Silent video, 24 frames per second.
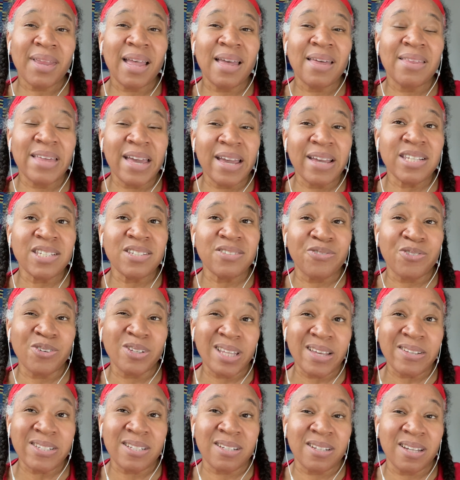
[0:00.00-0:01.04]
Thanks for
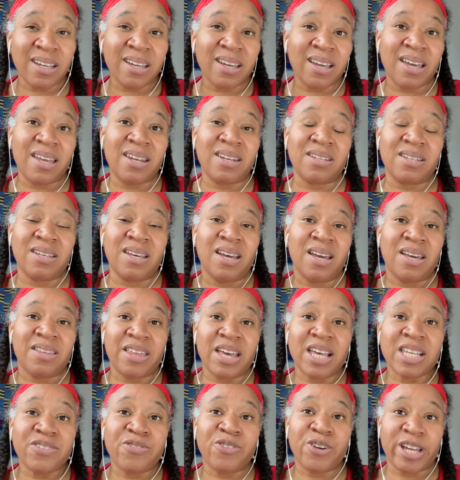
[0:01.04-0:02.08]
listening, and
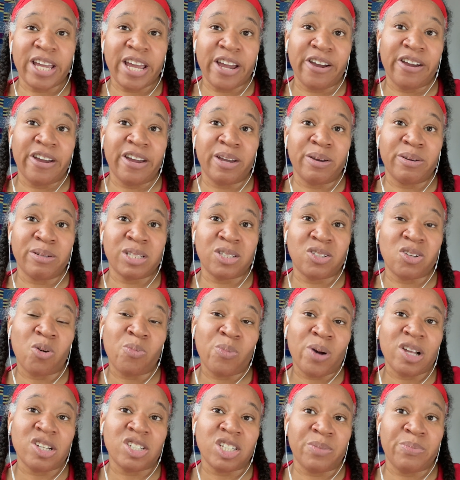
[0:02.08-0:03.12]
thanks for caring so
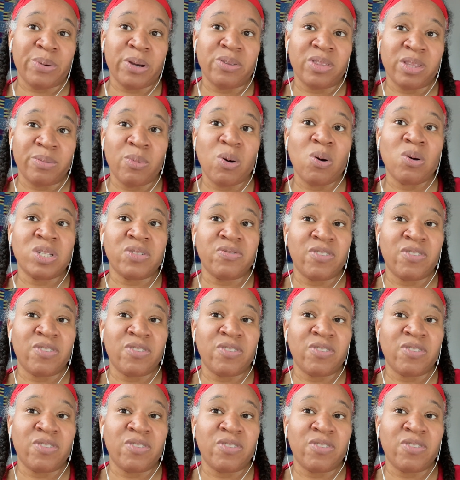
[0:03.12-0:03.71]
much about the most